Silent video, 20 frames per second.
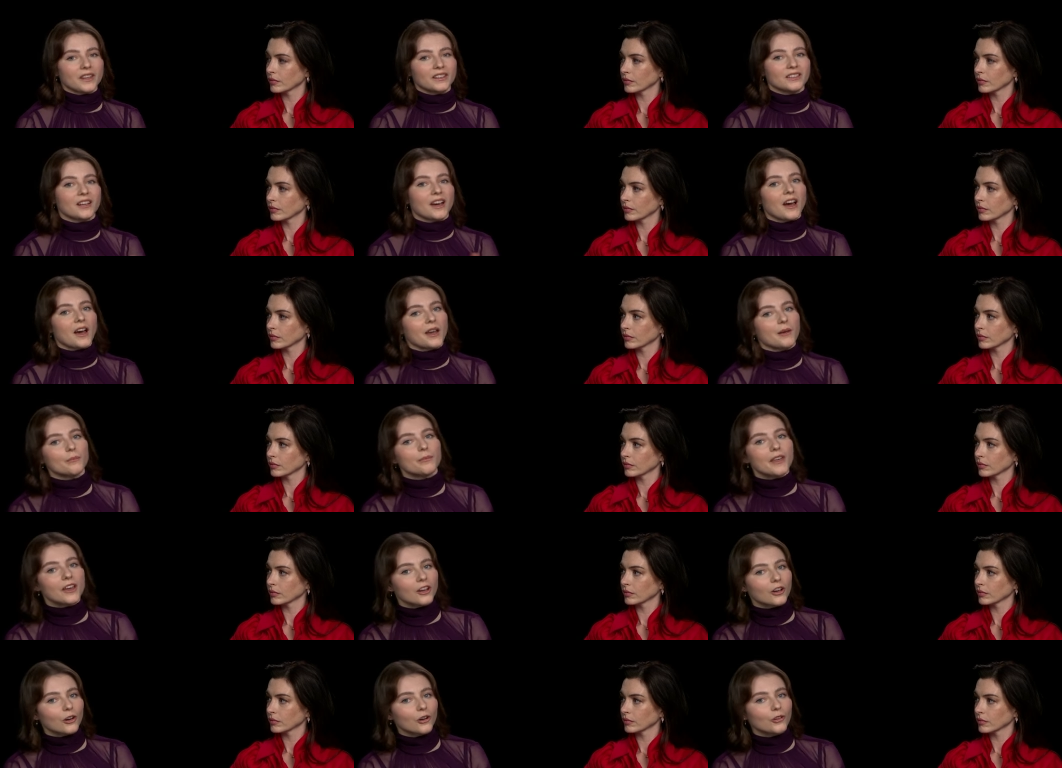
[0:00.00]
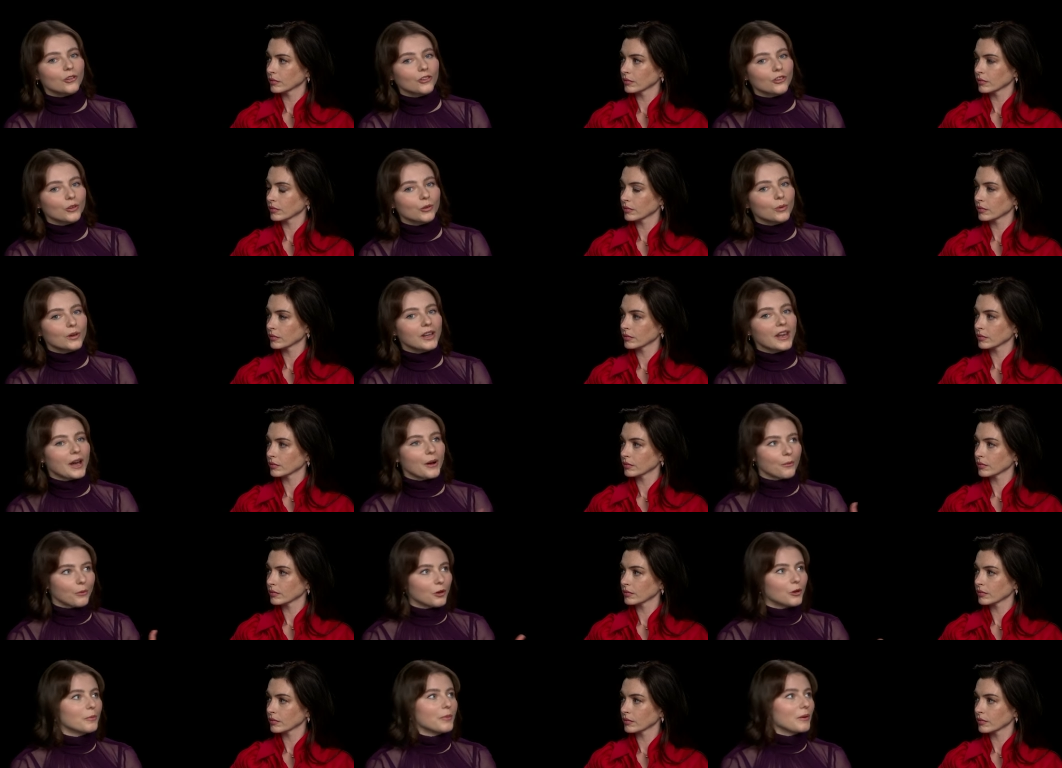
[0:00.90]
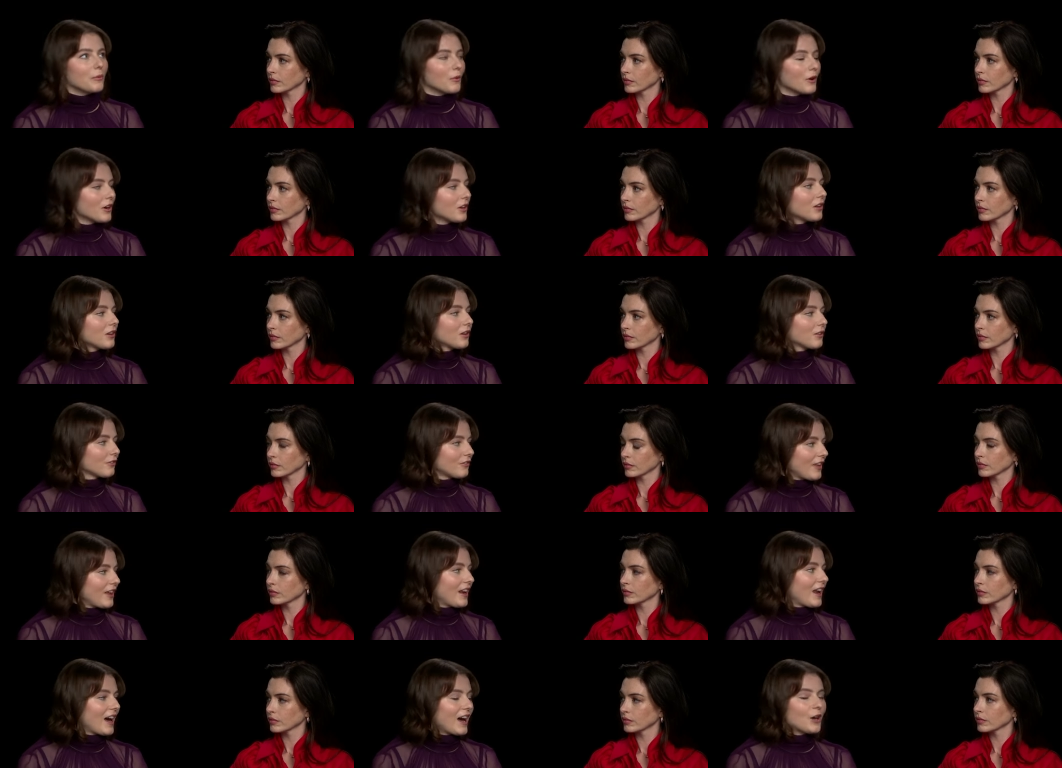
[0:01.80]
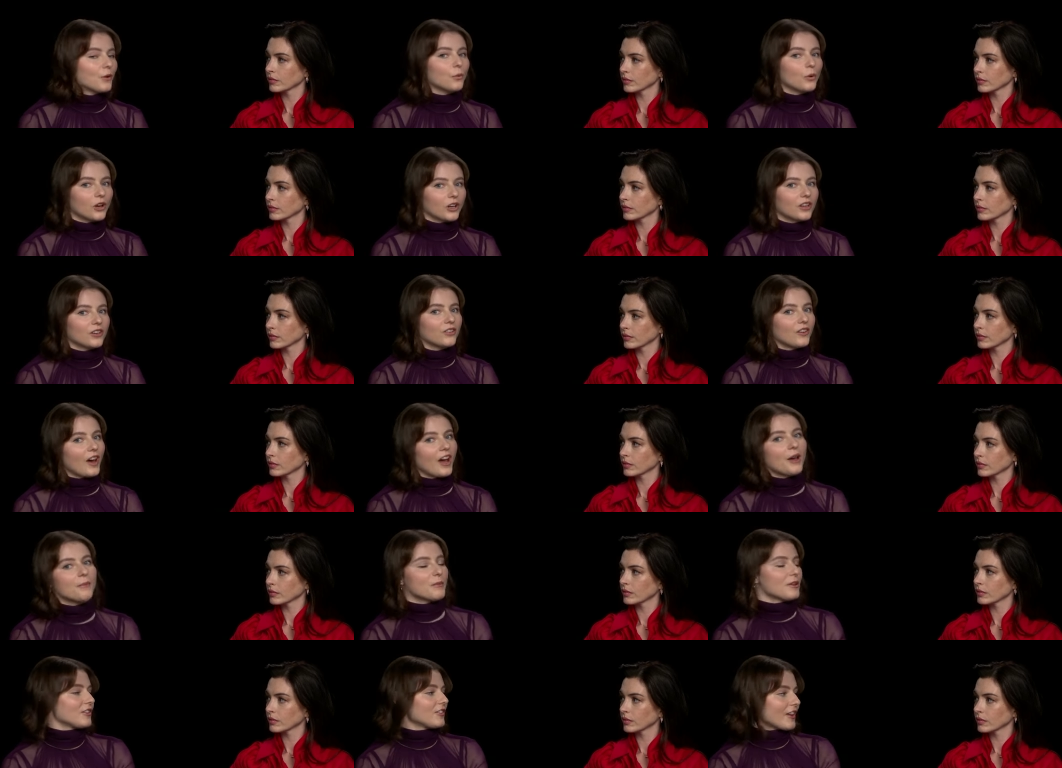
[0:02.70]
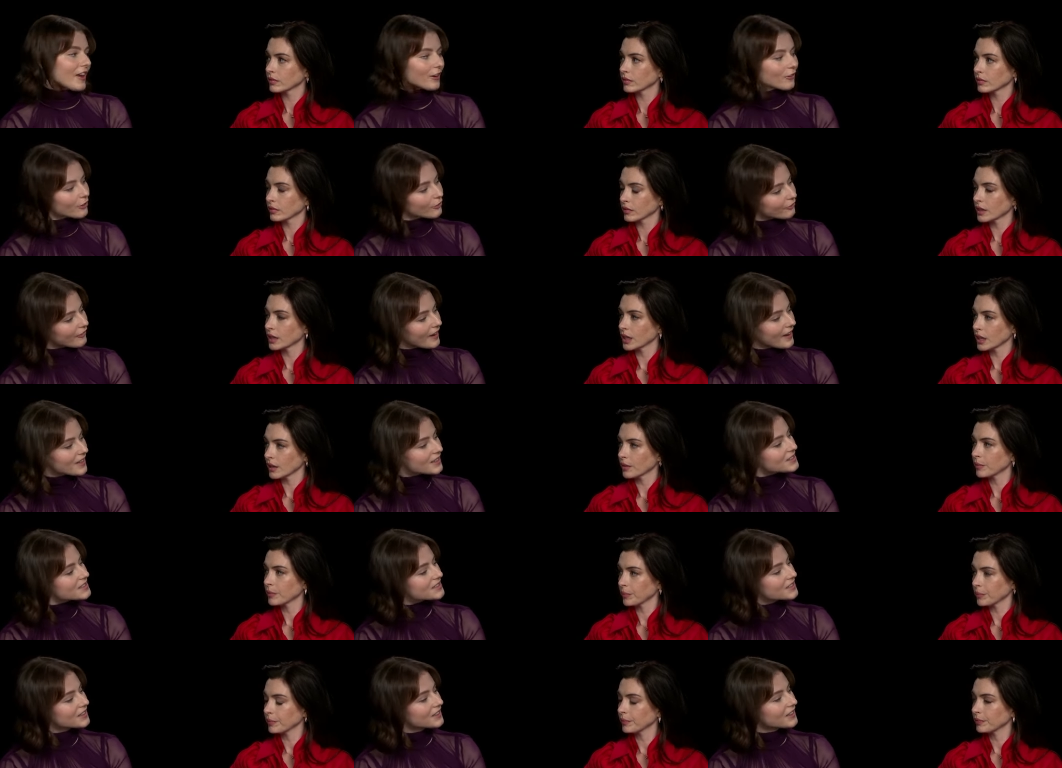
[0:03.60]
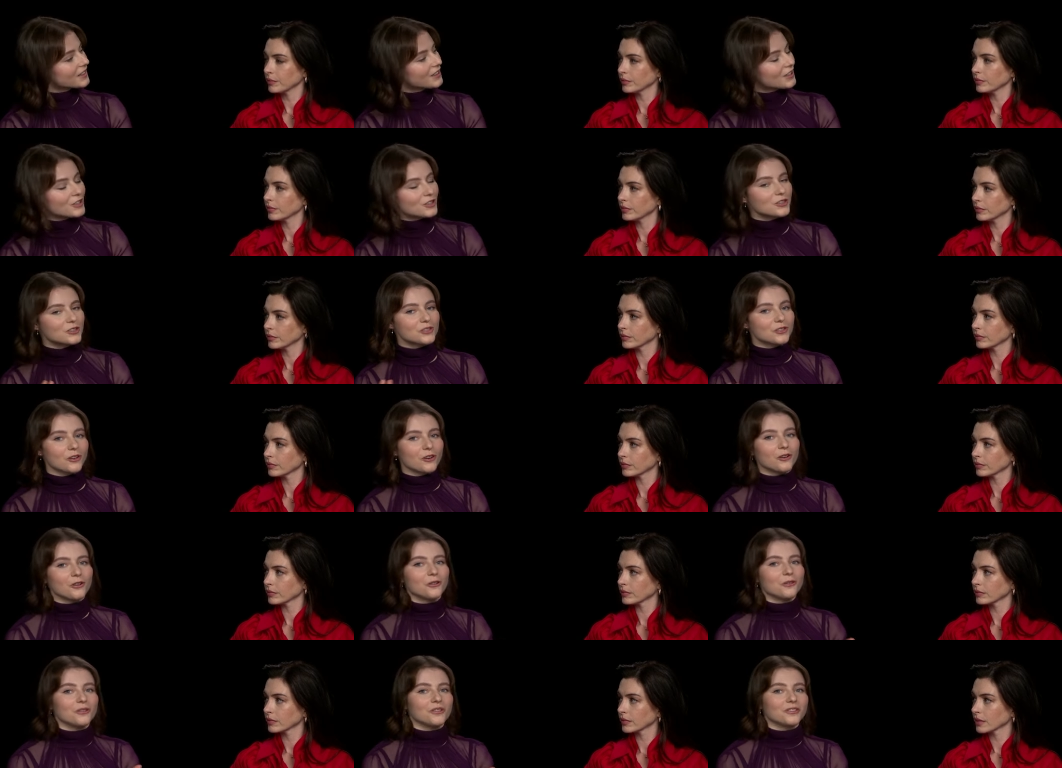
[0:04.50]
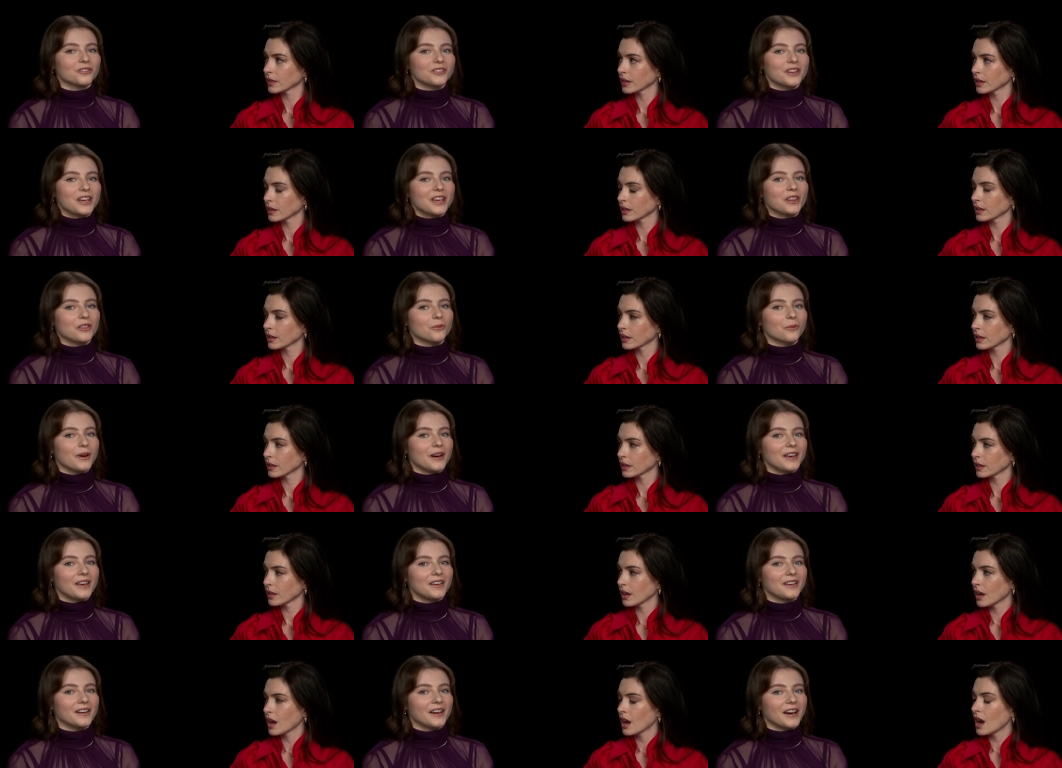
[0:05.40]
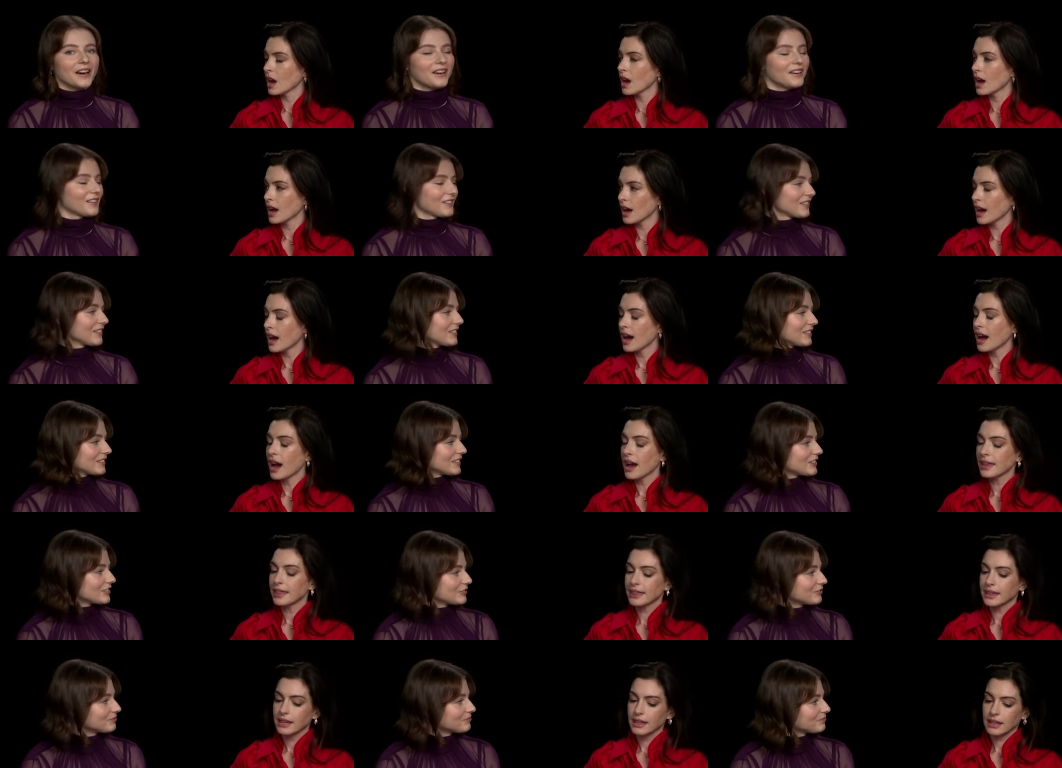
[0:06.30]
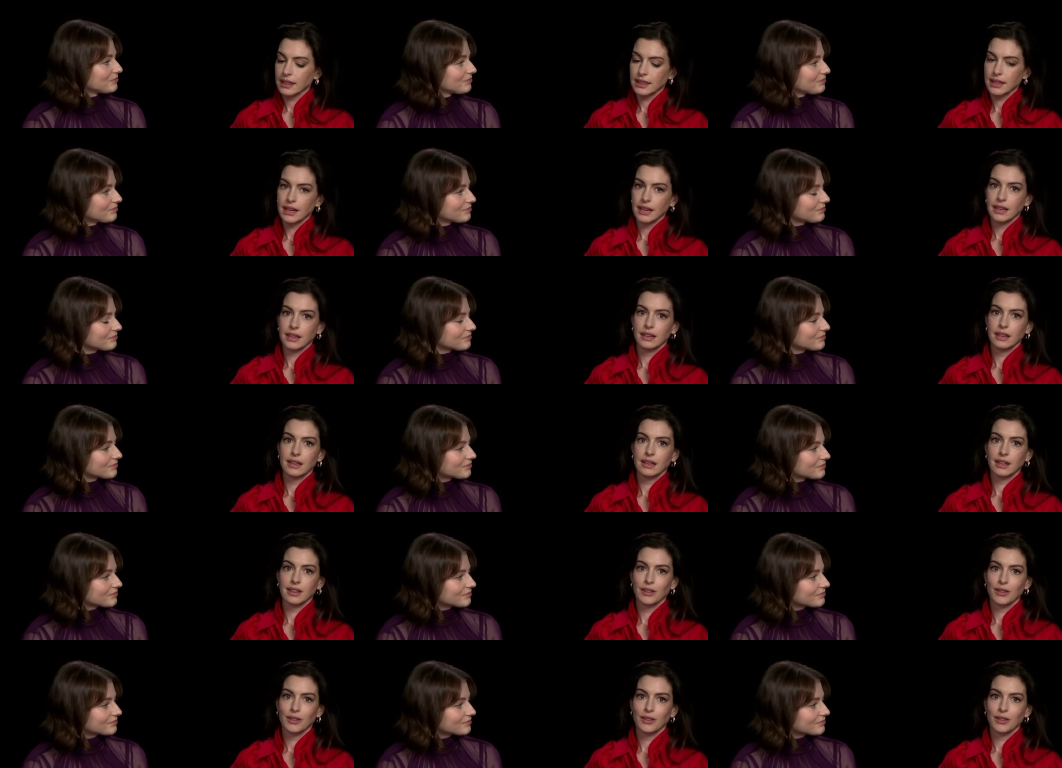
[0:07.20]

Speaker 1: and time that goes into it, I want to be worthy of that hard work and time and sacrifice. Mm-hmm. So either way, I think that.